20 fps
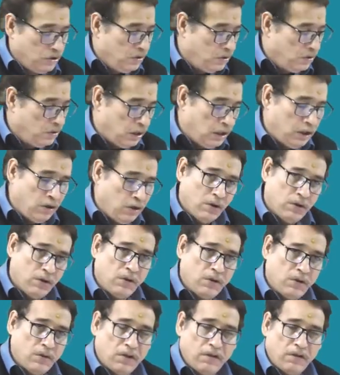So in order
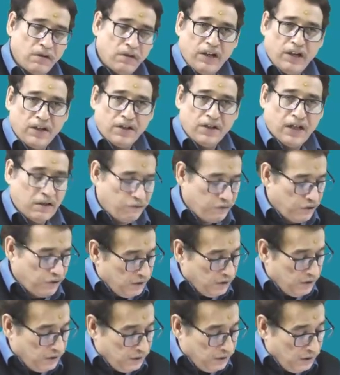to reflect that
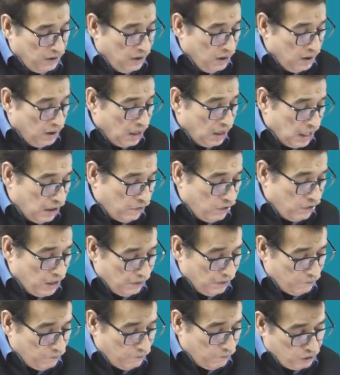figure, I will
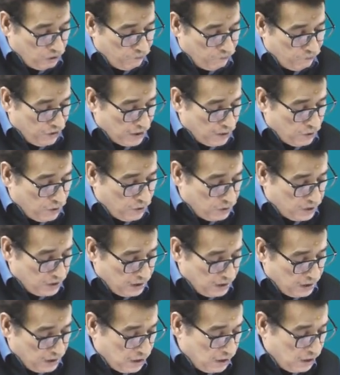have to reflect goods
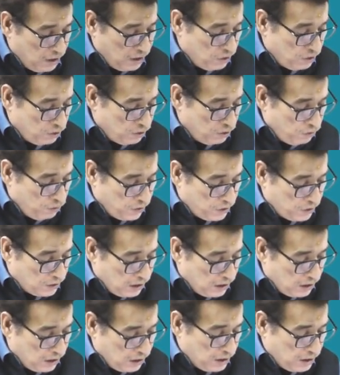in transit towards the
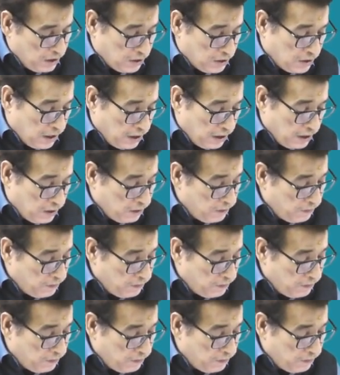credit side.